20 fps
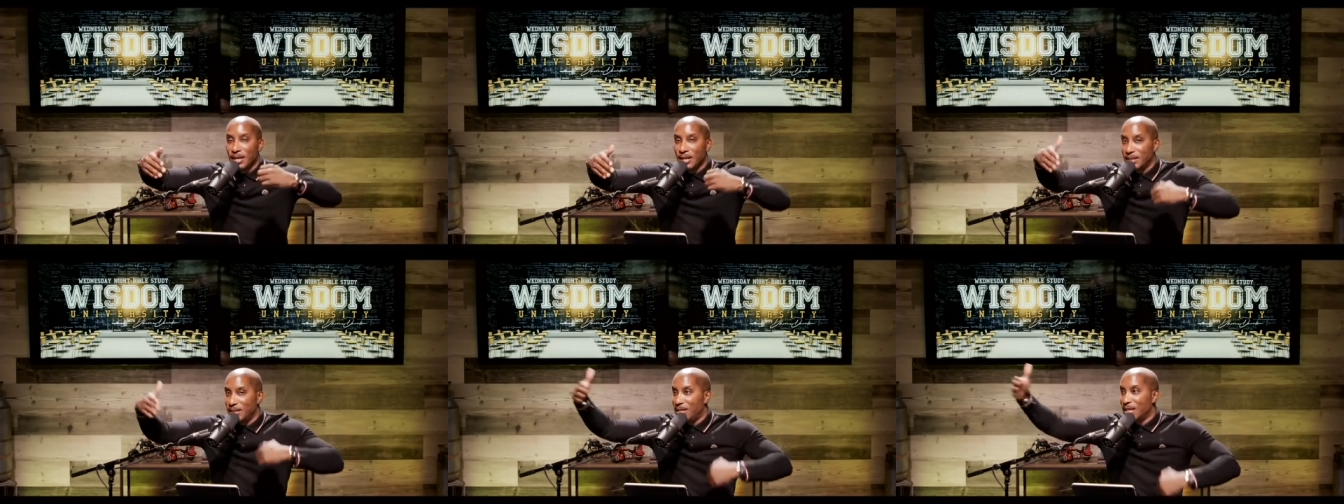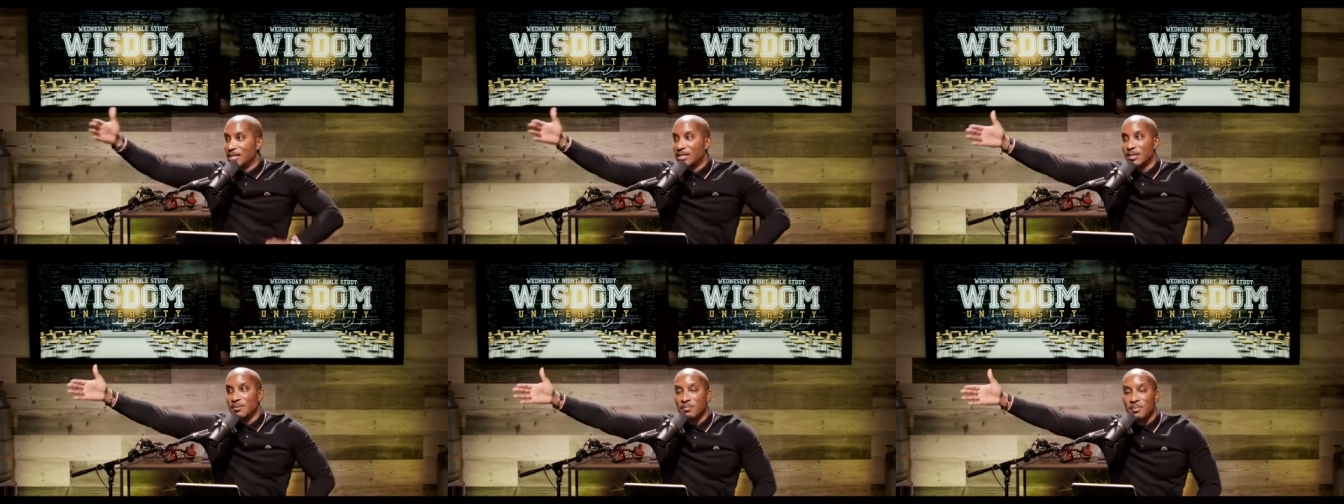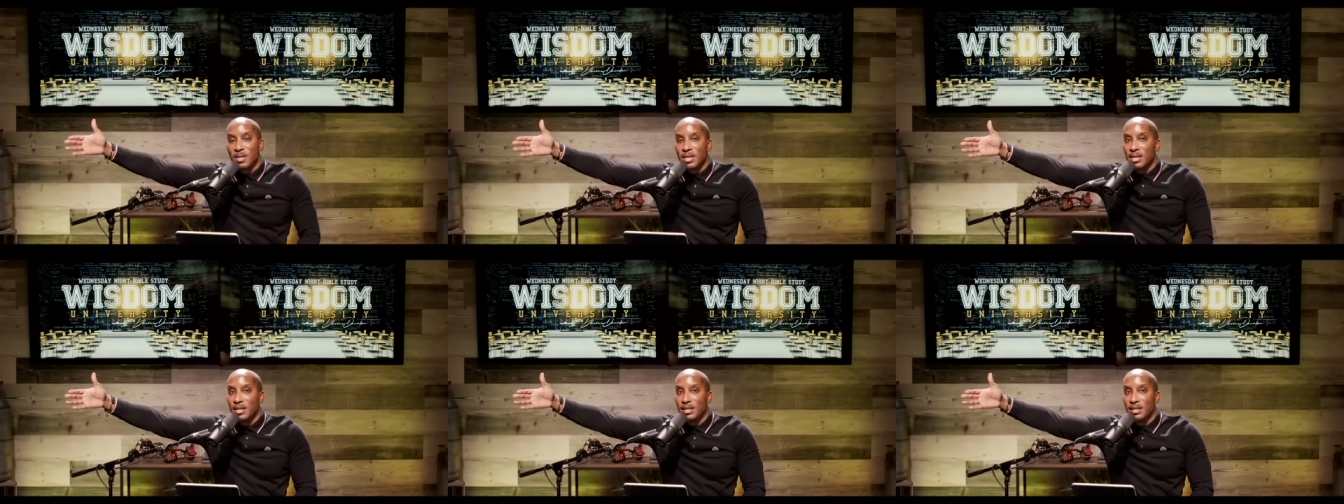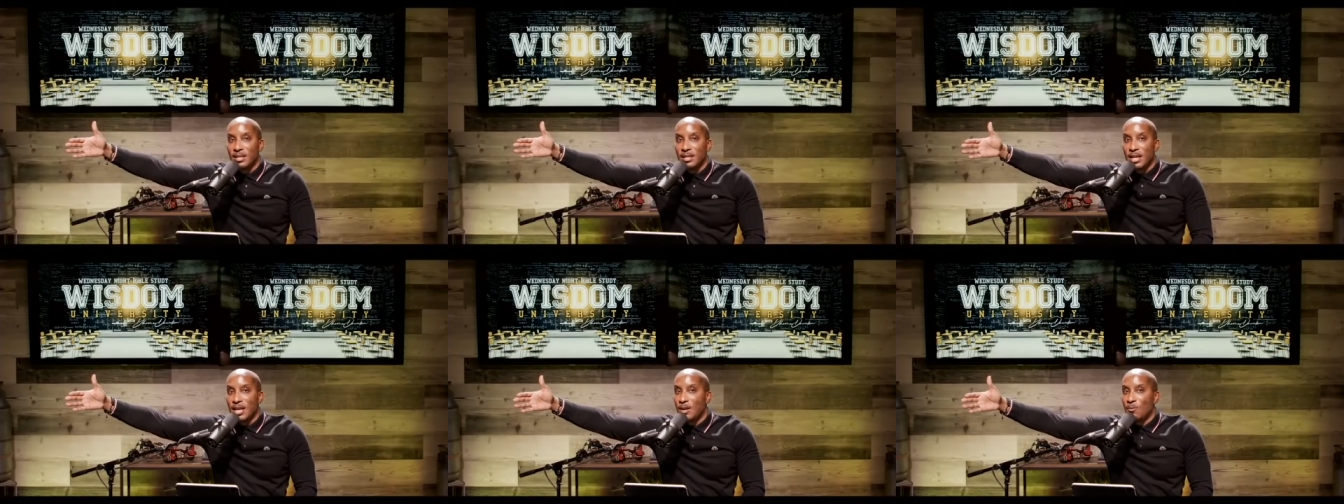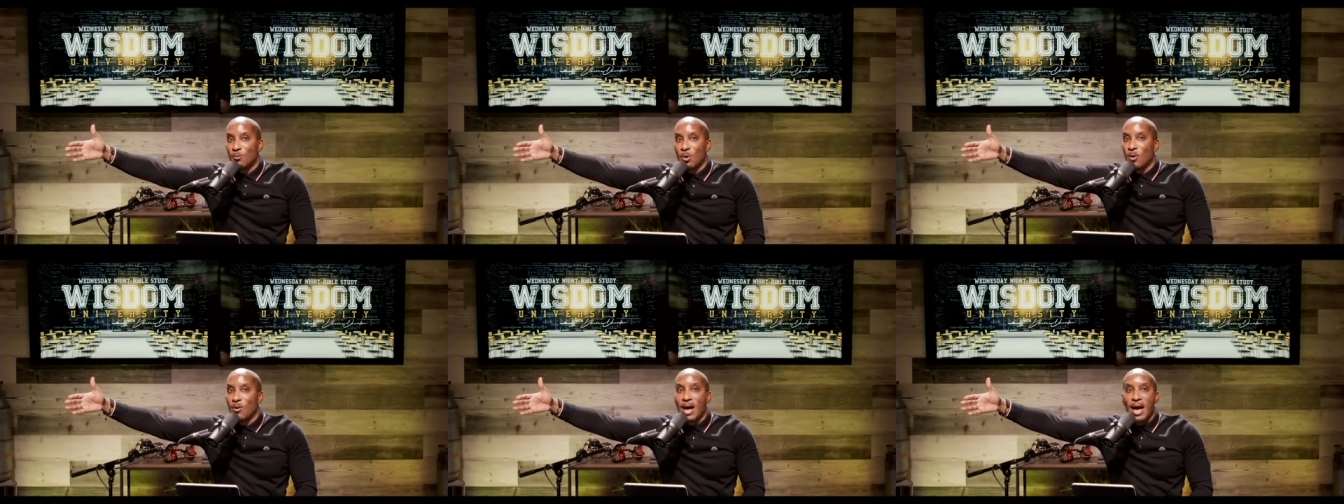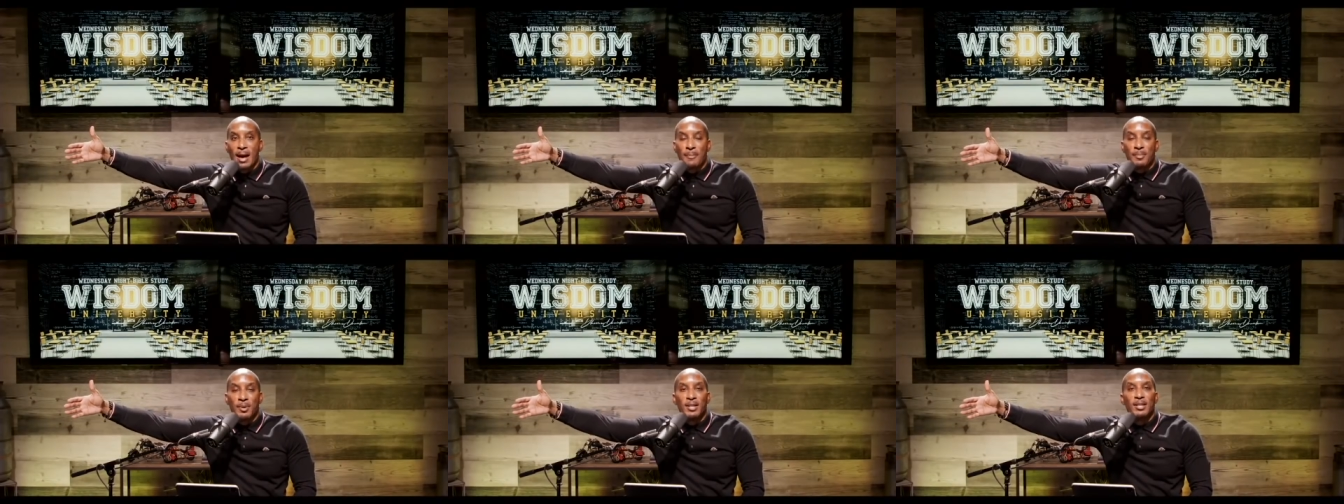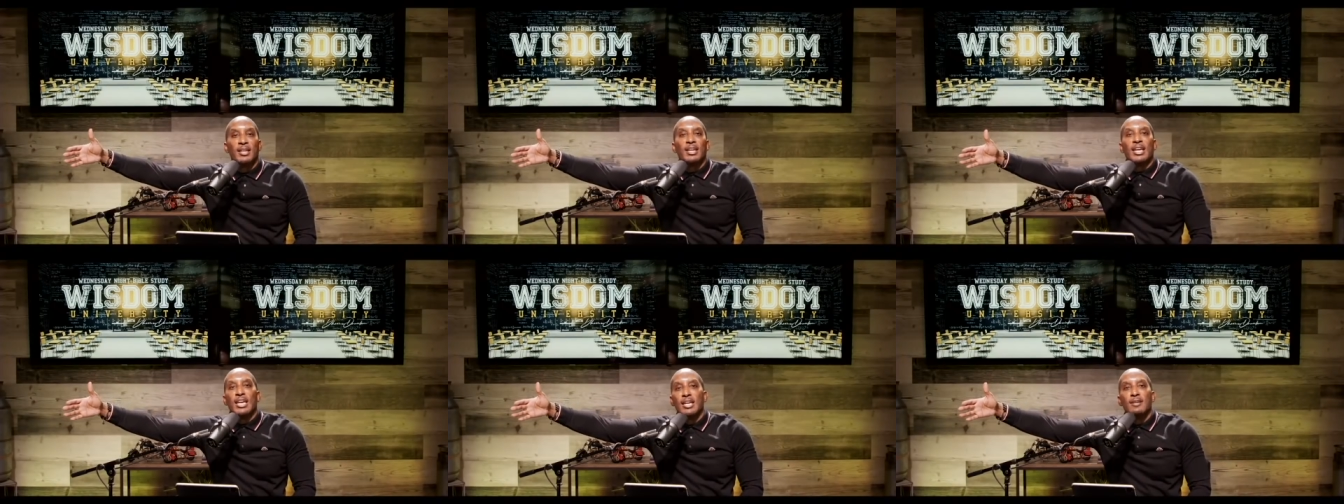doesn't mean it won't happen
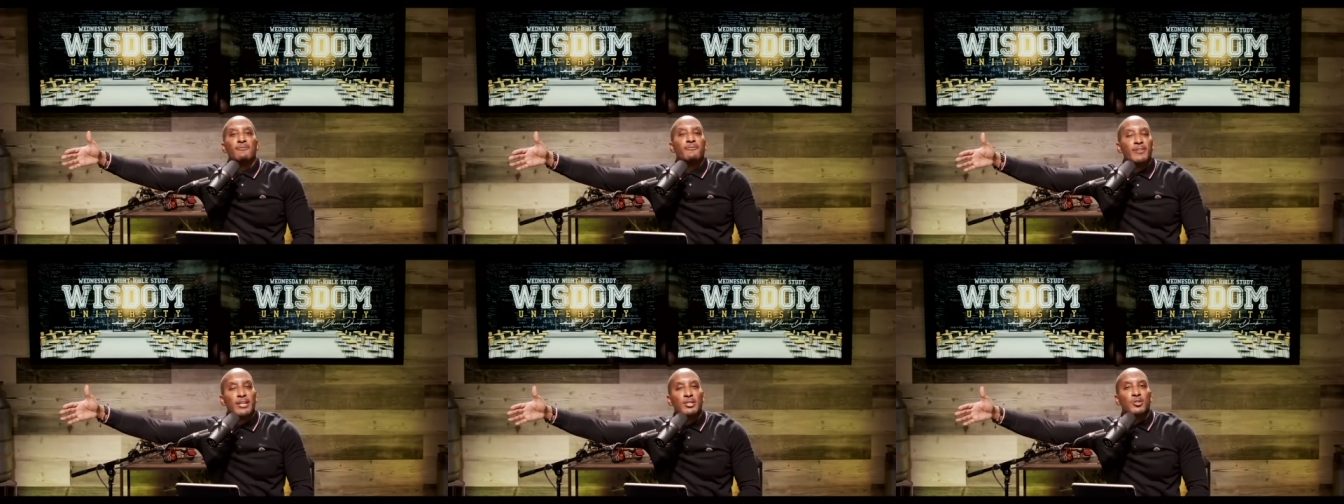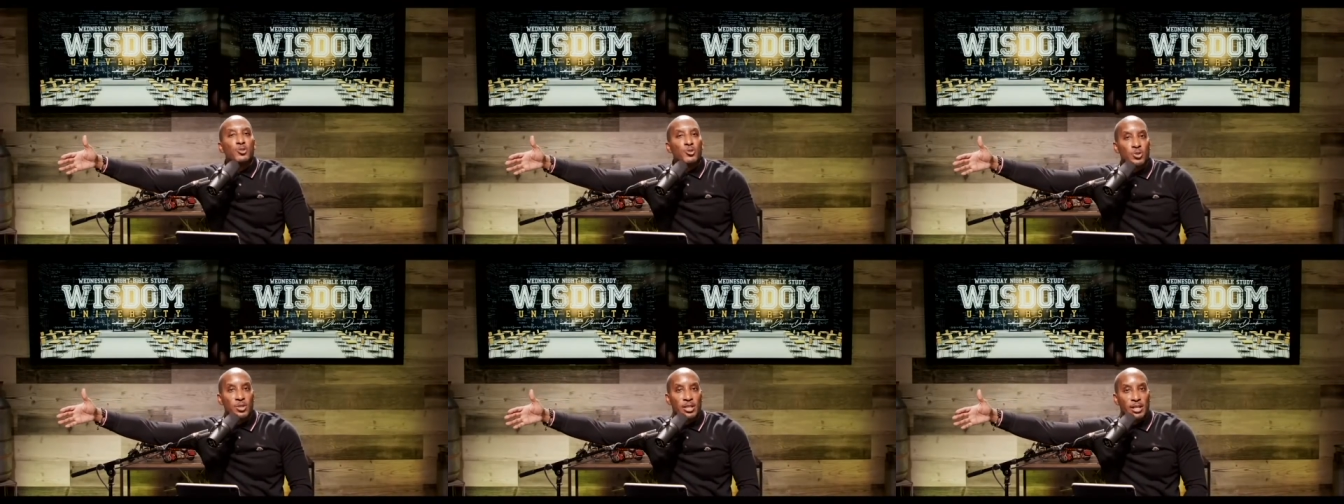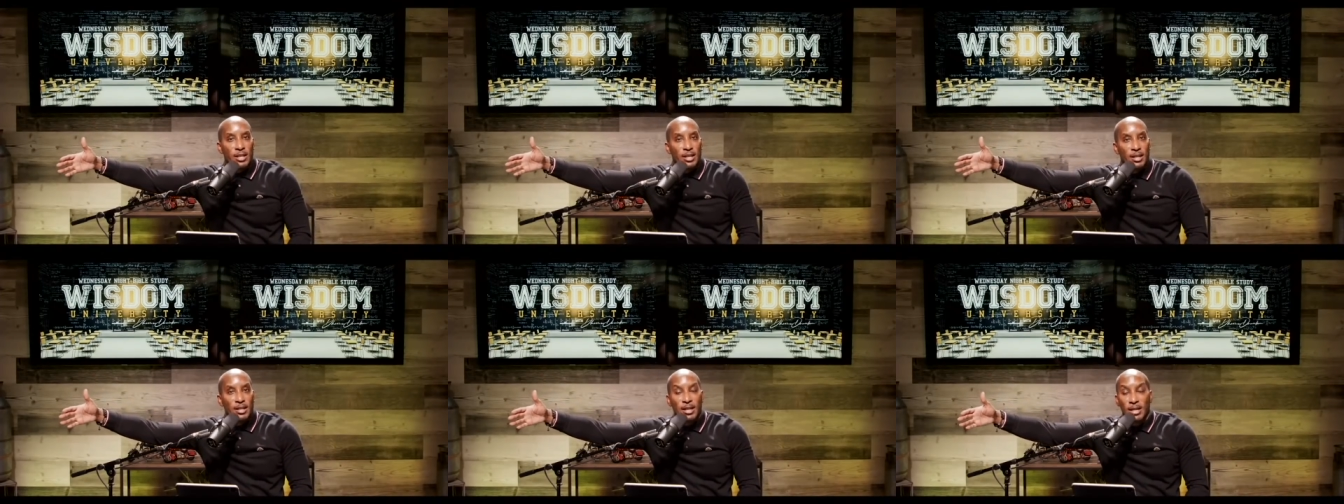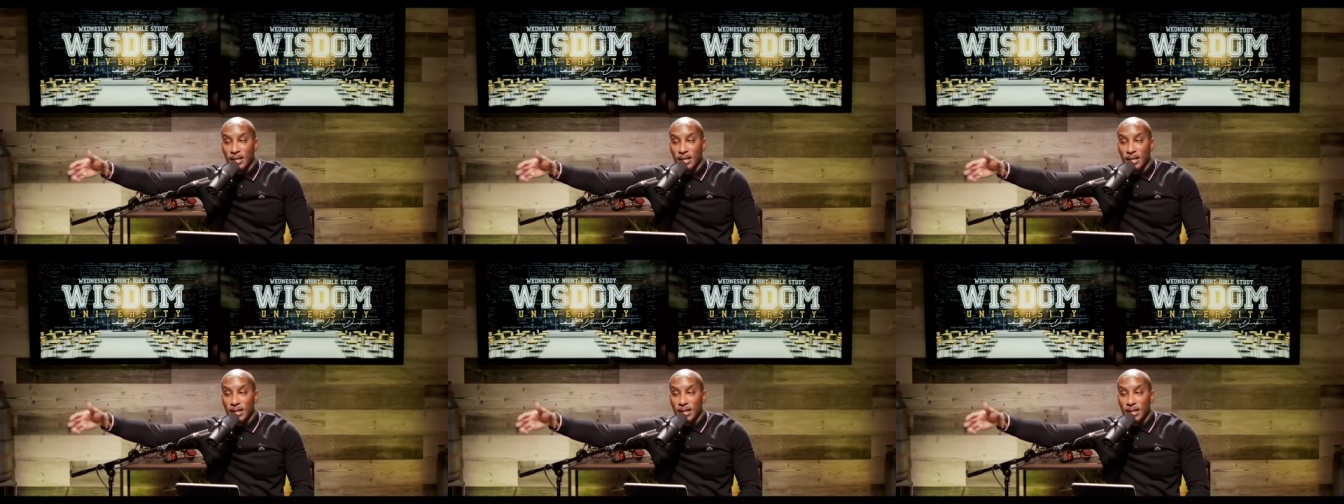eventually.